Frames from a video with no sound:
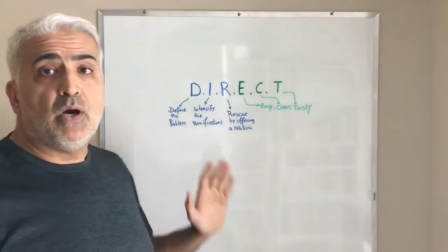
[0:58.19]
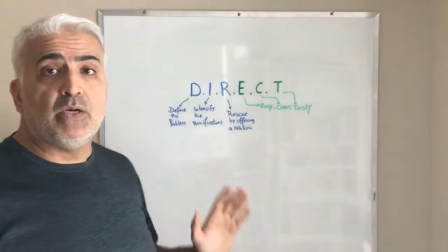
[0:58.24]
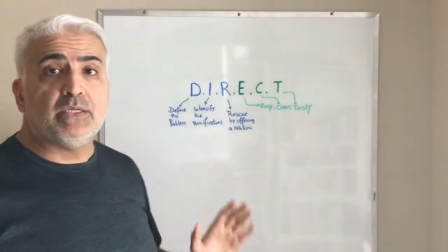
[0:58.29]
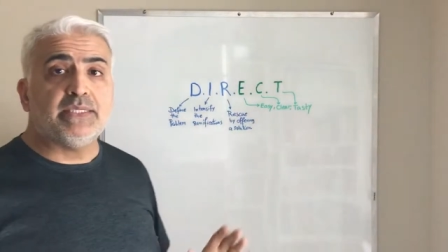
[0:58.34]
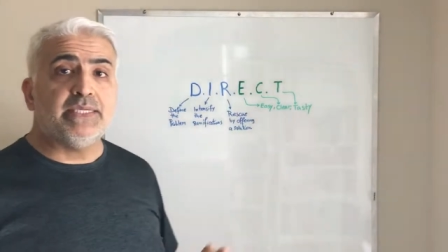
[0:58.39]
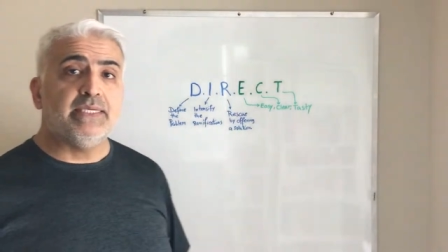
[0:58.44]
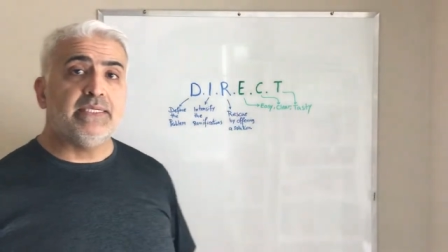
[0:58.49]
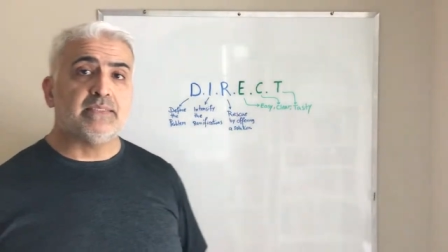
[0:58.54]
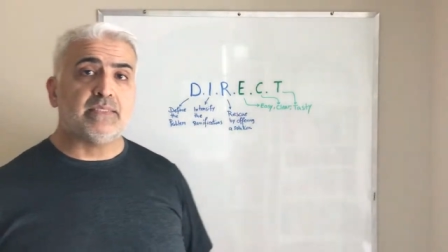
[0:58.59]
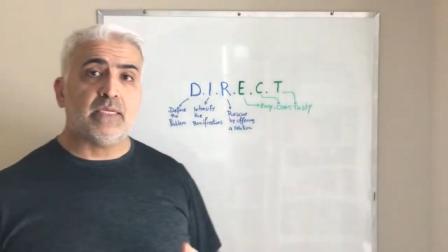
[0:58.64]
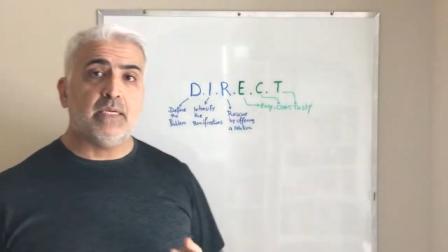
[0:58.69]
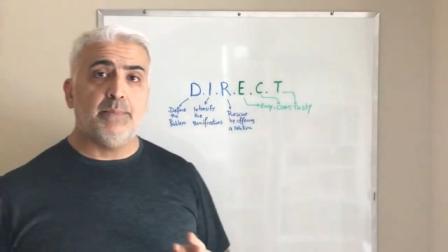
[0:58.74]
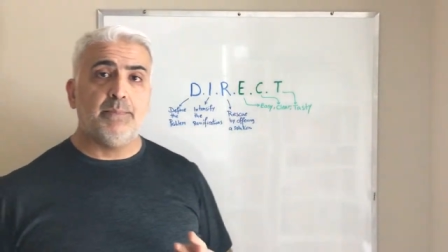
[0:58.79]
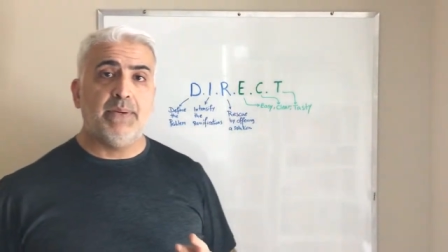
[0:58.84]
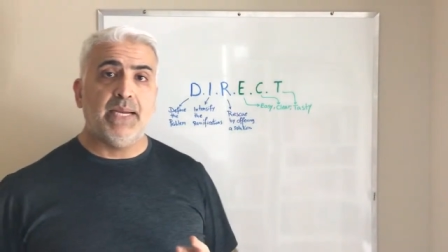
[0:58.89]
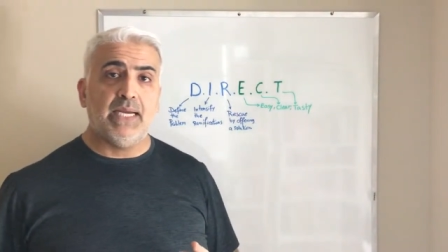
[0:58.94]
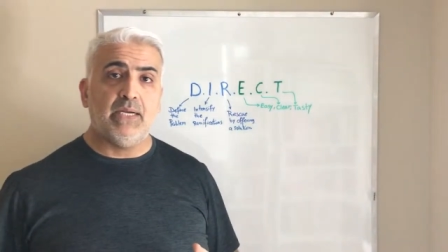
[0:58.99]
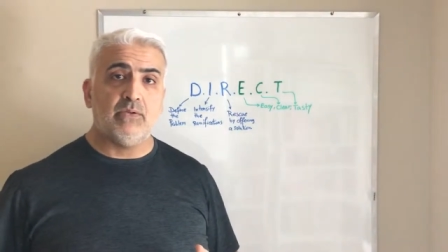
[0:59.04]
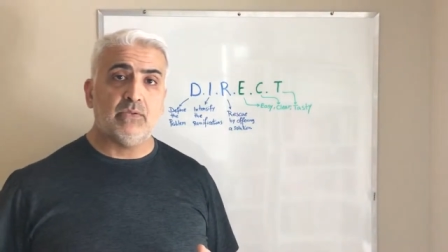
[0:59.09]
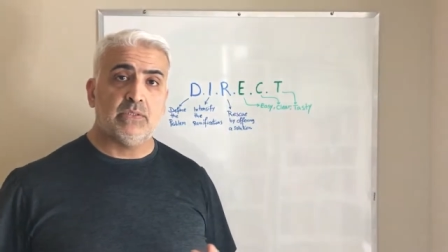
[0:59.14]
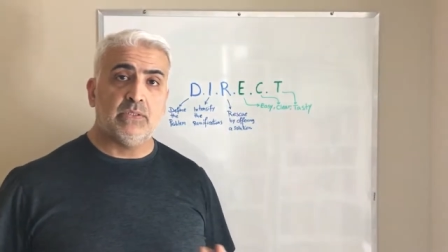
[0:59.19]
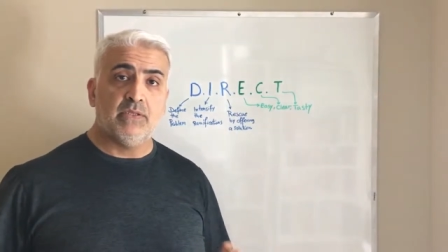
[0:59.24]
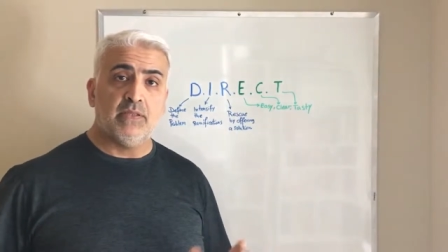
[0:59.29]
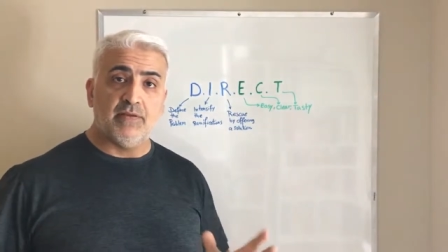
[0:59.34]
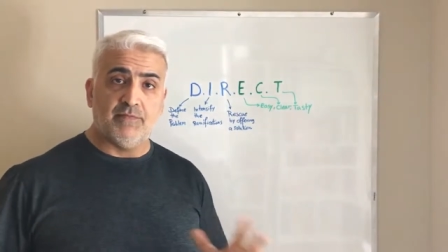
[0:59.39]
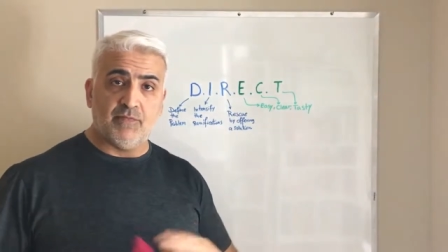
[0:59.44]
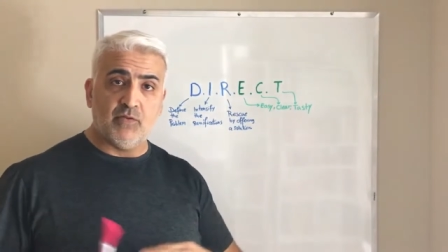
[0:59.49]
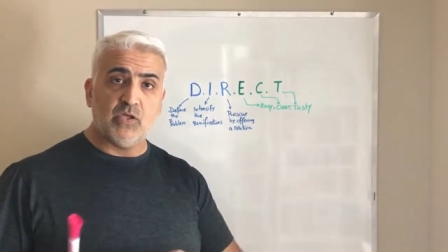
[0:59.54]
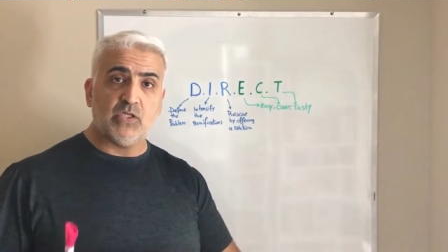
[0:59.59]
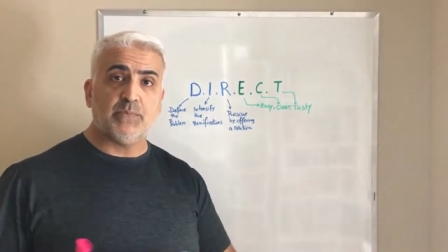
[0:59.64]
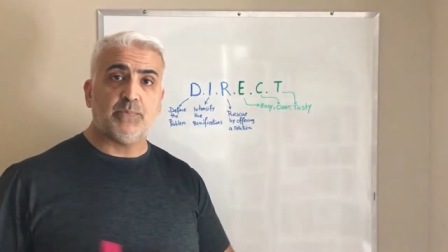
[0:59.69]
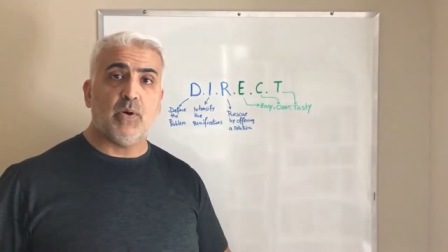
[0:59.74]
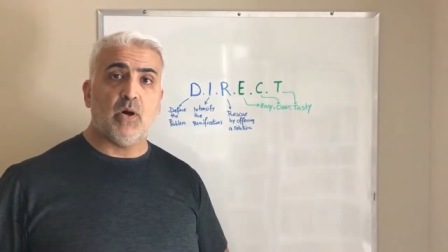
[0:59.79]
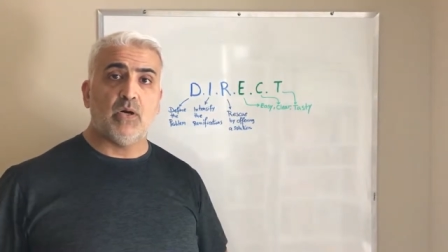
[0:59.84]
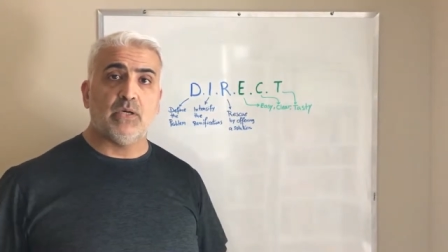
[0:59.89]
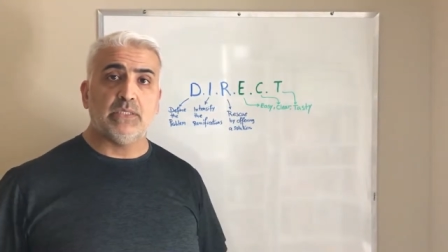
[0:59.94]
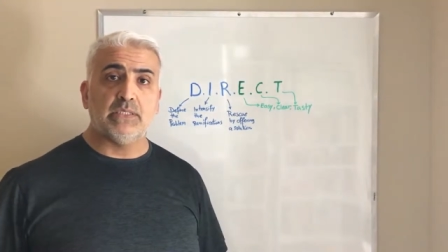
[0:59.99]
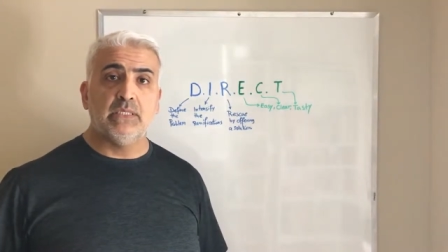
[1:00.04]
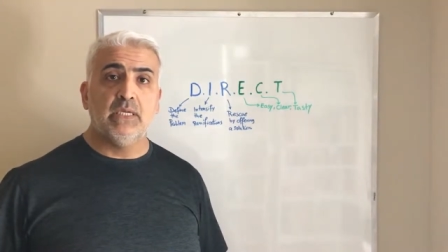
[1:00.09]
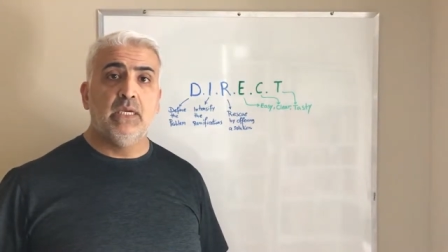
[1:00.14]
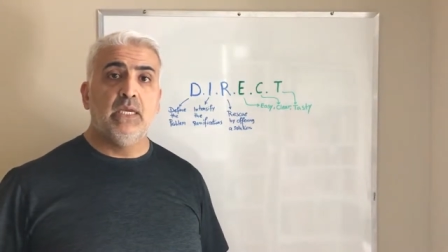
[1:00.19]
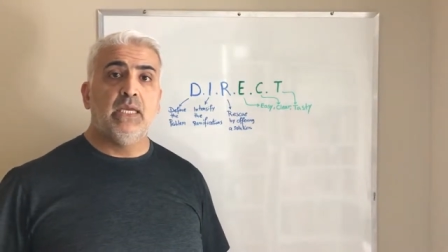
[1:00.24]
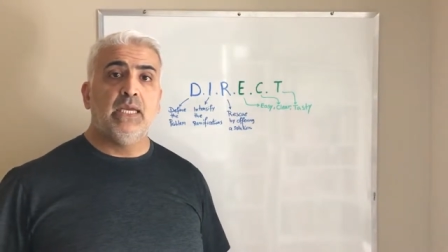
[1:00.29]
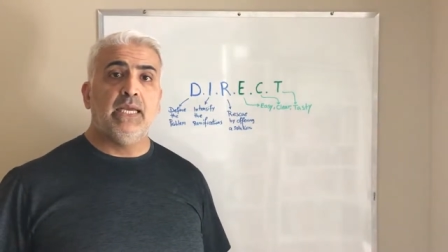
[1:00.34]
part is about the first part,